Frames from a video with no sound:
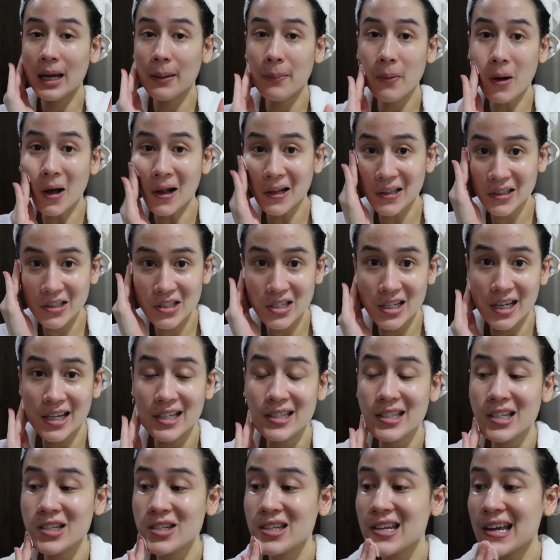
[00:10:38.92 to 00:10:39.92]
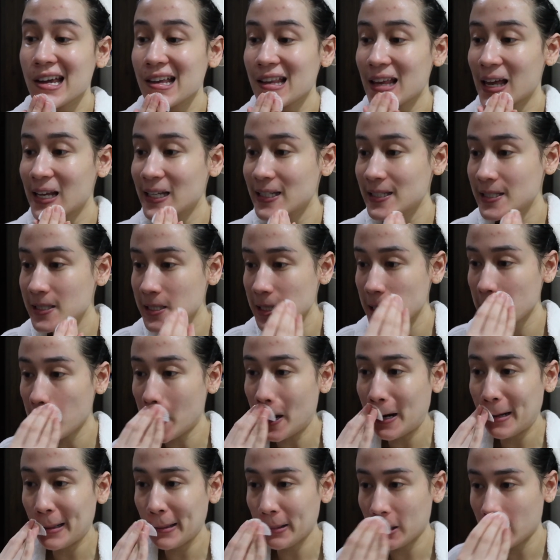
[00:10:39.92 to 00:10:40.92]
I apologize that you guys had to see
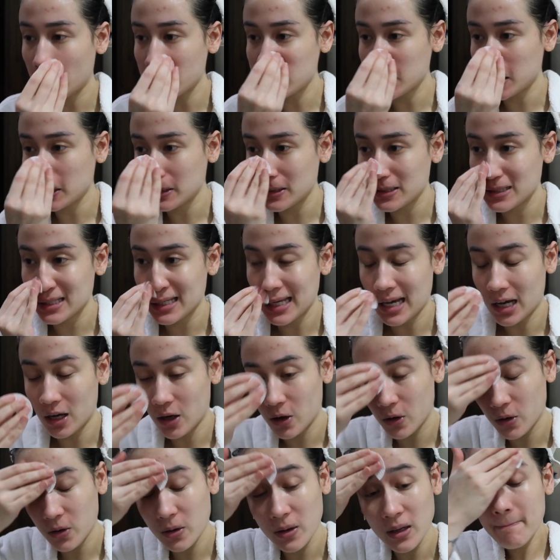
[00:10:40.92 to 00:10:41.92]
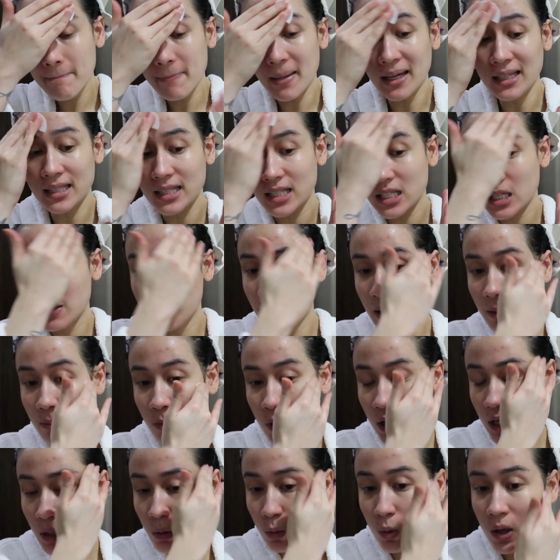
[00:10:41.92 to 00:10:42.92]
that and you guys had to see how messy my
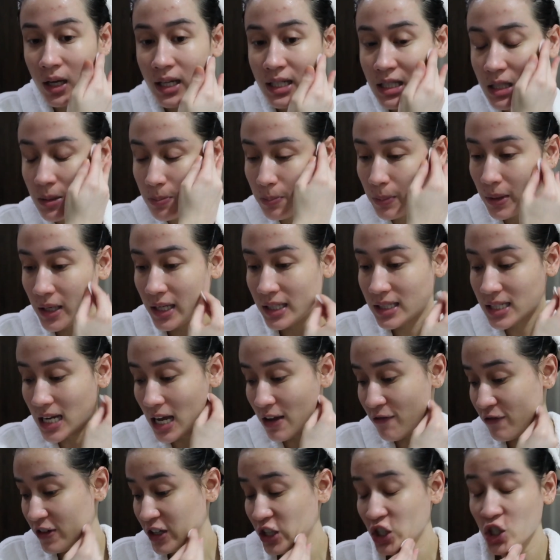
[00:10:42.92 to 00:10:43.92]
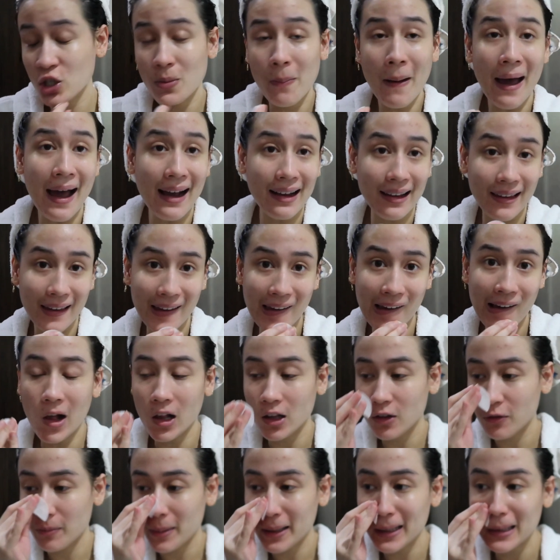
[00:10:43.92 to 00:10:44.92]
brain was. But I finished packing
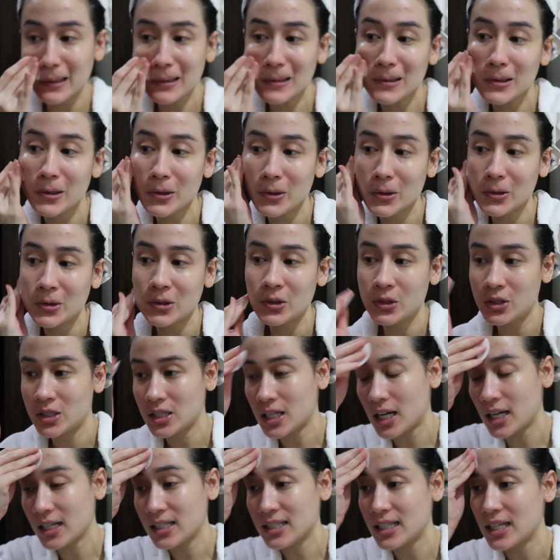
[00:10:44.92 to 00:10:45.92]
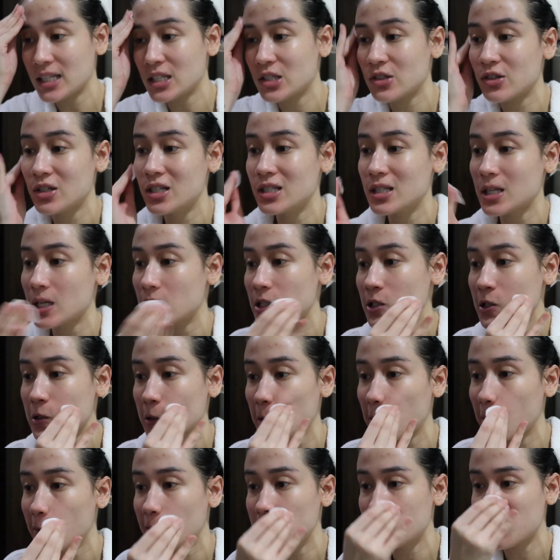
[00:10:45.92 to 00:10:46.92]
all of my clothes, accessories, and
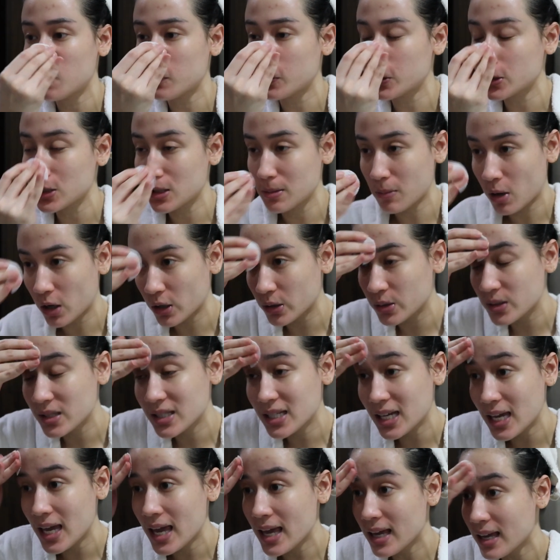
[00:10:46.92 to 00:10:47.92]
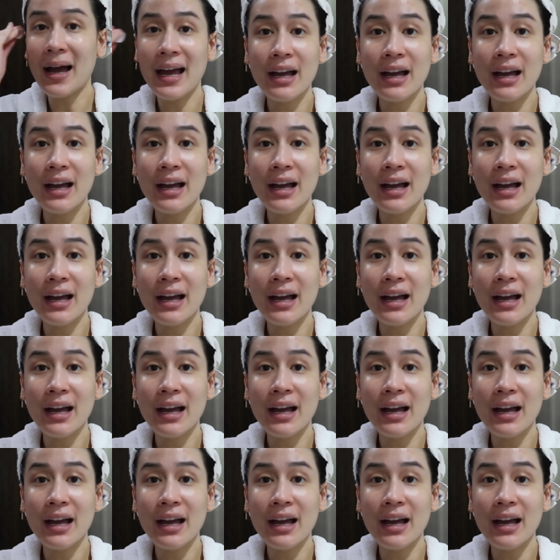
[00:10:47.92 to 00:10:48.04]
shoes for tomorrow's gig.